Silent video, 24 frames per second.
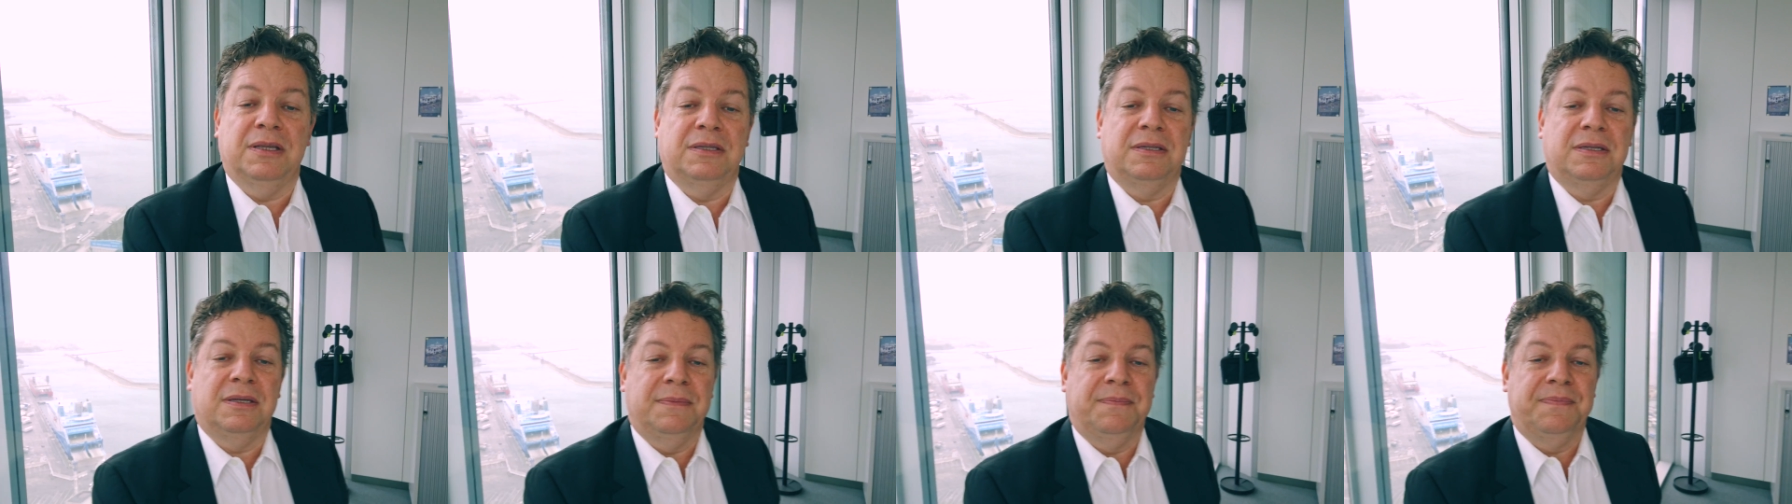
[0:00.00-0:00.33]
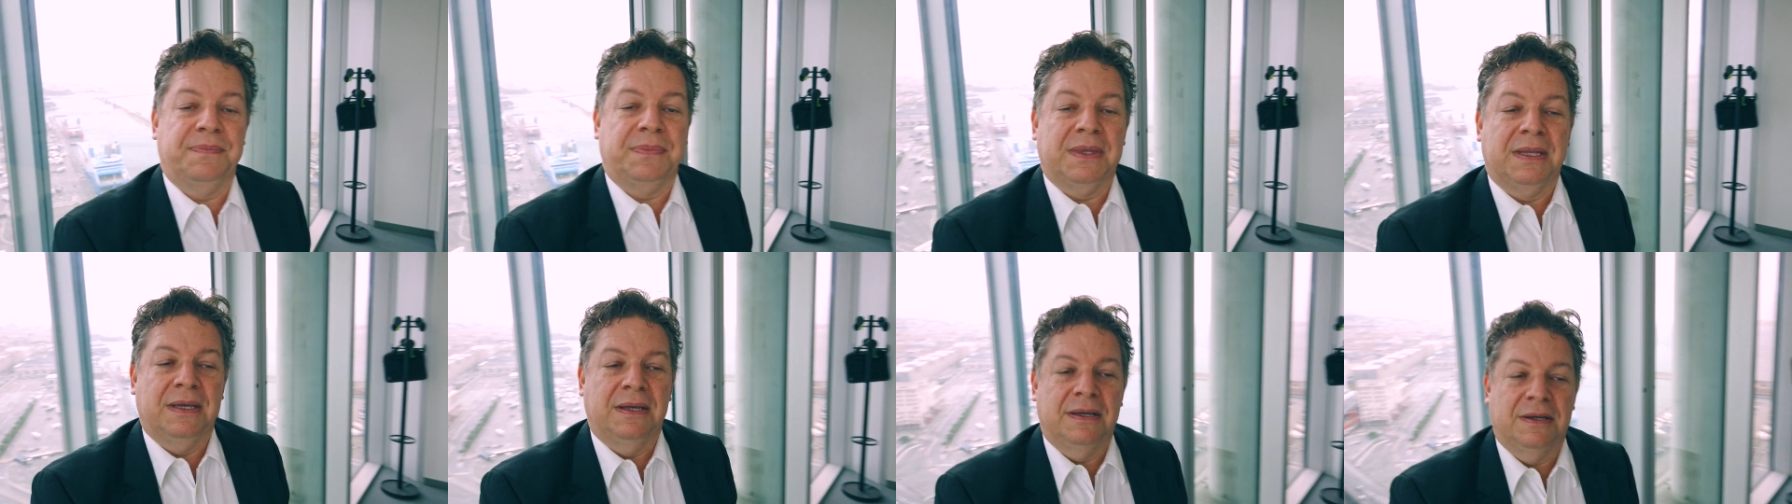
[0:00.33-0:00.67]
it.
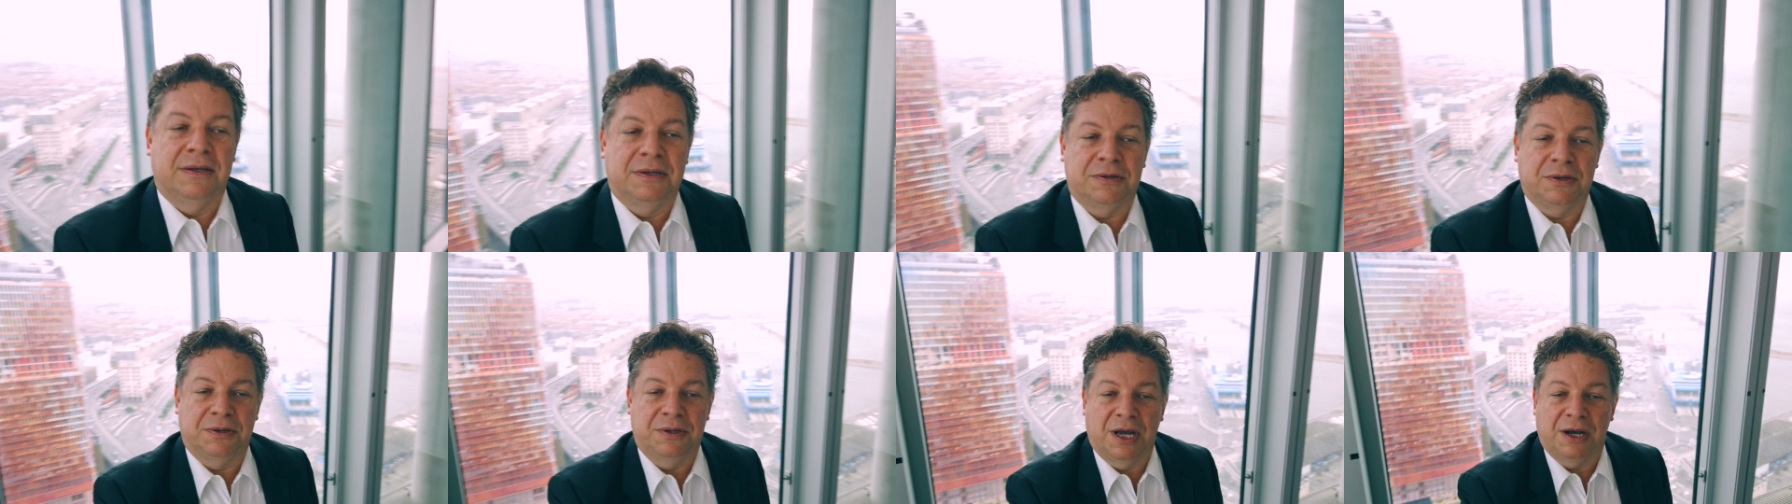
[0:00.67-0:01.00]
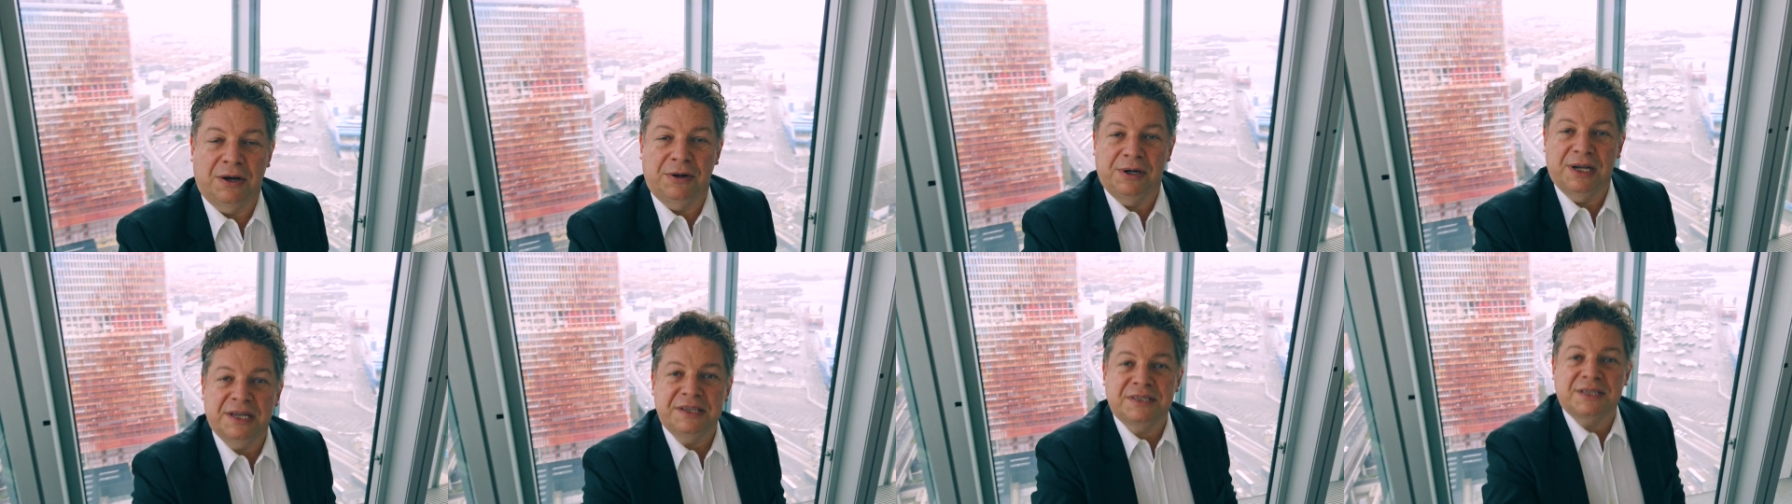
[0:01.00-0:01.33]
So
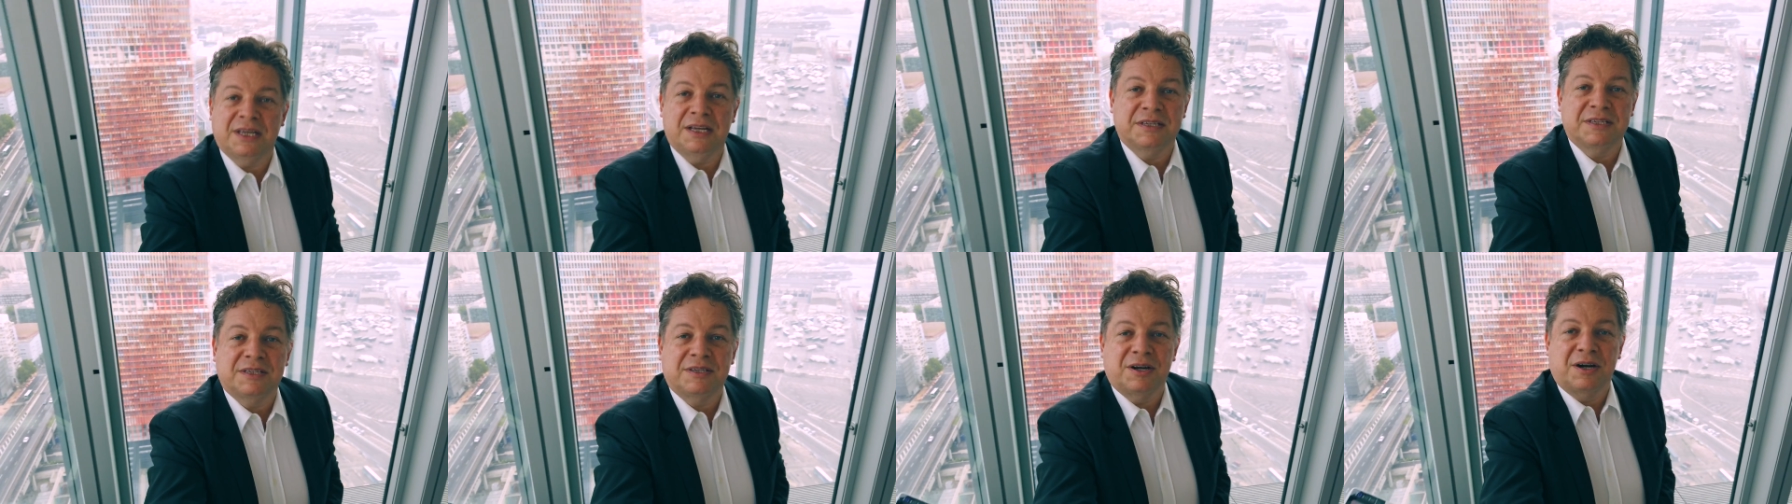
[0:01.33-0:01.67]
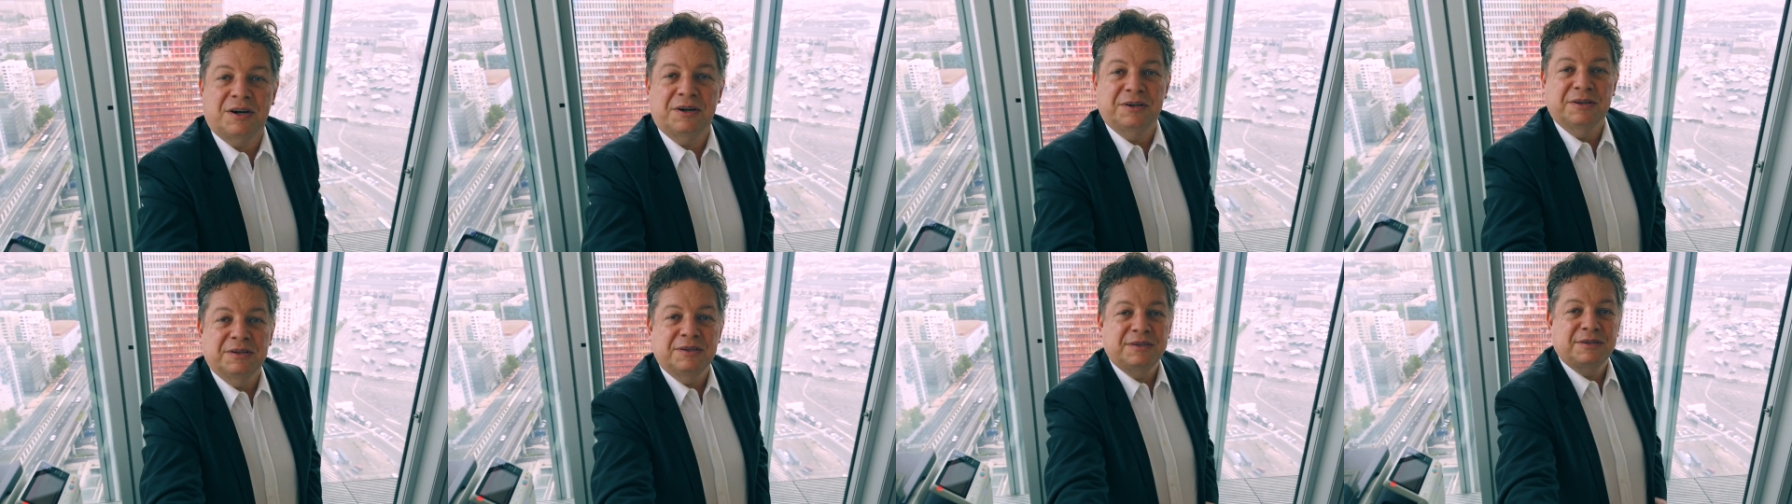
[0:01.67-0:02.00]
now let's get
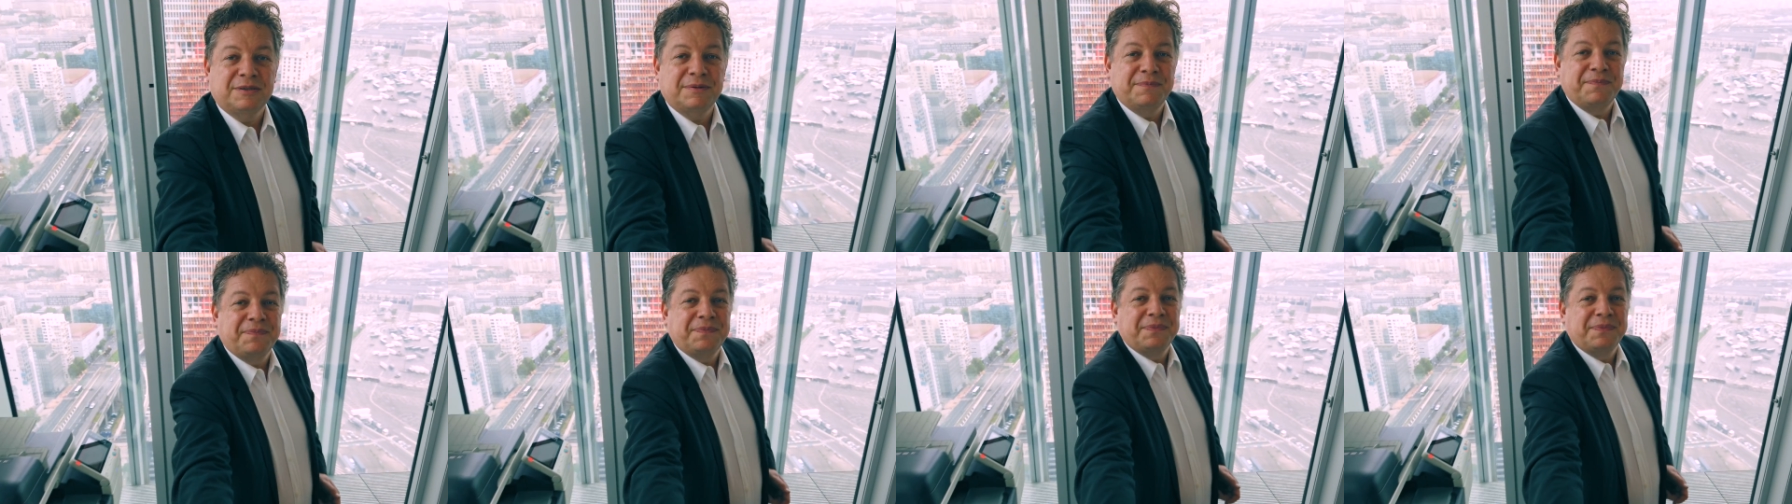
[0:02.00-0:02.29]
started.